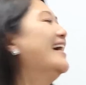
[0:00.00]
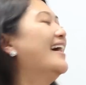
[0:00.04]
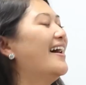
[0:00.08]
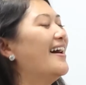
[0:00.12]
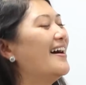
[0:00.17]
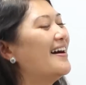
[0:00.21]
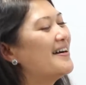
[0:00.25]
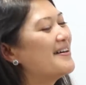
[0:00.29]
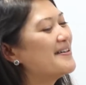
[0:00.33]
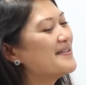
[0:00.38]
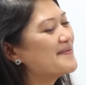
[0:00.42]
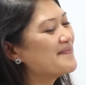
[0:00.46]

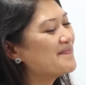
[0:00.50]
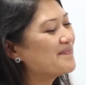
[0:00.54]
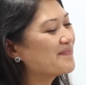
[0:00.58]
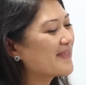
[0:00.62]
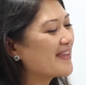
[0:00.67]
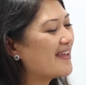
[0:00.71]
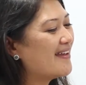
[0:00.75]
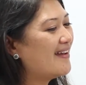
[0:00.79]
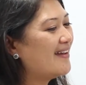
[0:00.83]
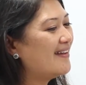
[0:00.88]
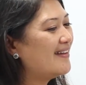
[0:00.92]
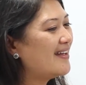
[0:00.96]

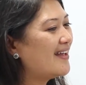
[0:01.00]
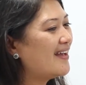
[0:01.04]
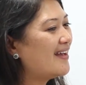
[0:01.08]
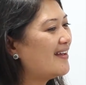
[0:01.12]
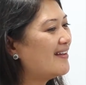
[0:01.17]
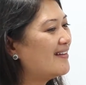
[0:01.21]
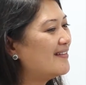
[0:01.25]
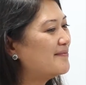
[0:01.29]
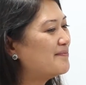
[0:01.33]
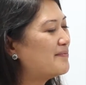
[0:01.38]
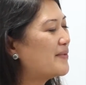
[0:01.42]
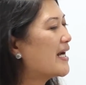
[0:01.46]
And
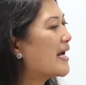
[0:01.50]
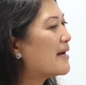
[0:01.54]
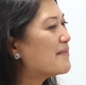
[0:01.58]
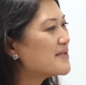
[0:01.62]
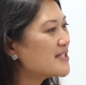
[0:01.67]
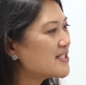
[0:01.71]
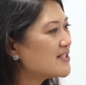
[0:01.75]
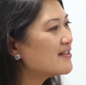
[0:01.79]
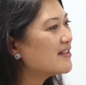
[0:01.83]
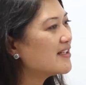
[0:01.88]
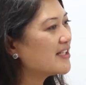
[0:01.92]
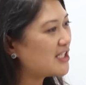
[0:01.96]
then, but I'm
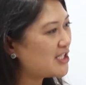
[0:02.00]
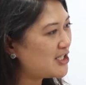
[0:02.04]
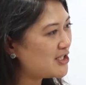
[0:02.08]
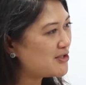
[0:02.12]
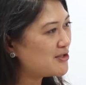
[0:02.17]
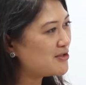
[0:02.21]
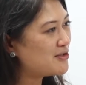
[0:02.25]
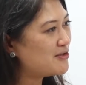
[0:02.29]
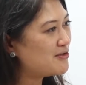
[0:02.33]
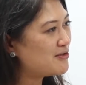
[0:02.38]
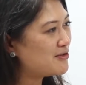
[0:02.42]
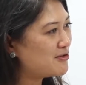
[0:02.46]
still a
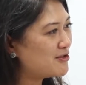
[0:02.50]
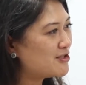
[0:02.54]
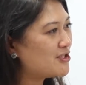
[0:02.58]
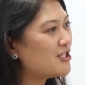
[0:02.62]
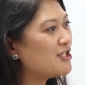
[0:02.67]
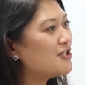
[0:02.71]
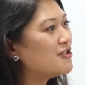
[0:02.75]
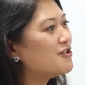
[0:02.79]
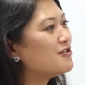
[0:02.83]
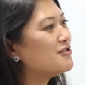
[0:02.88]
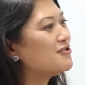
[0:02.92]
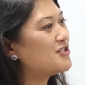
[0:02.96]

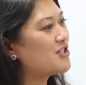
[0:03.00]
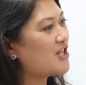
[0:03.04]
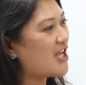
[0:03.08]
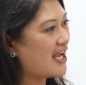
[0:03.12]
huge